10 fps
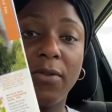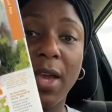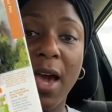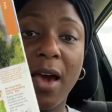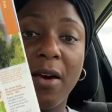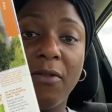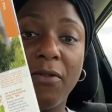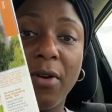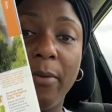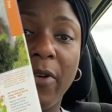have
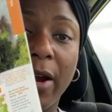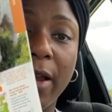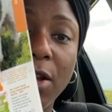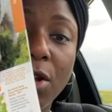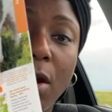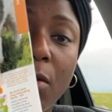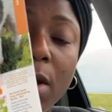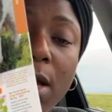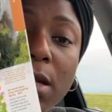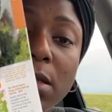a very, you know,
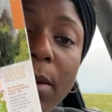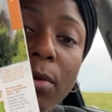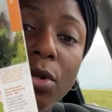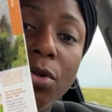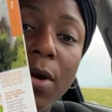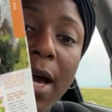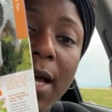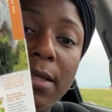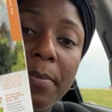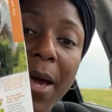someone who
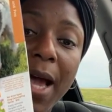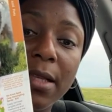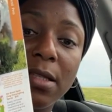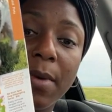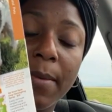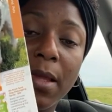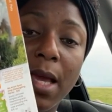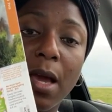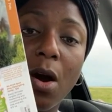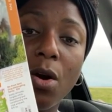has pets, maybe
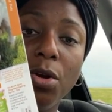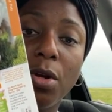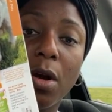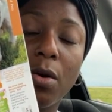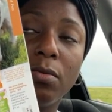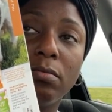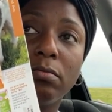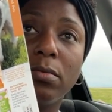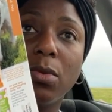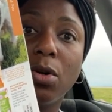they, you know,
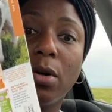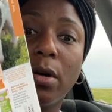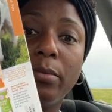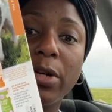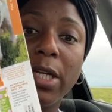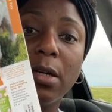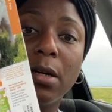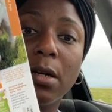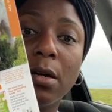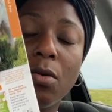are a
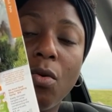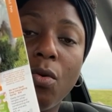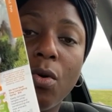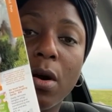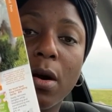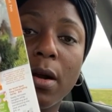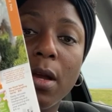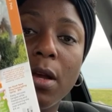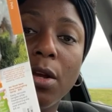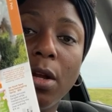breeder, or,
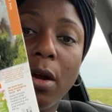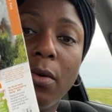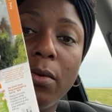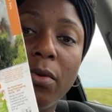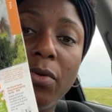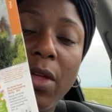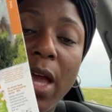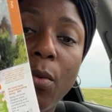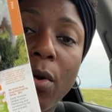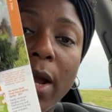you know,
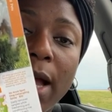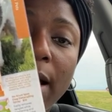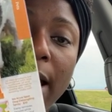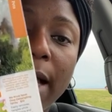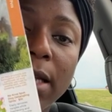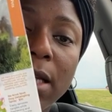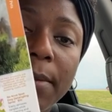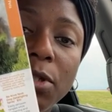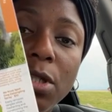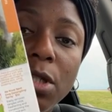they work at like an
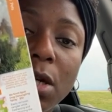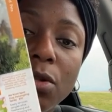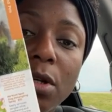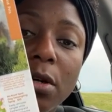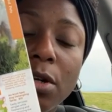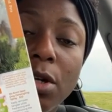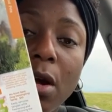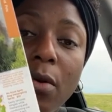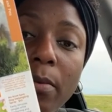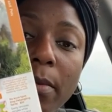adoption shelter, you
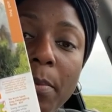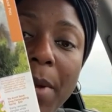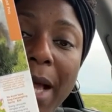know, pets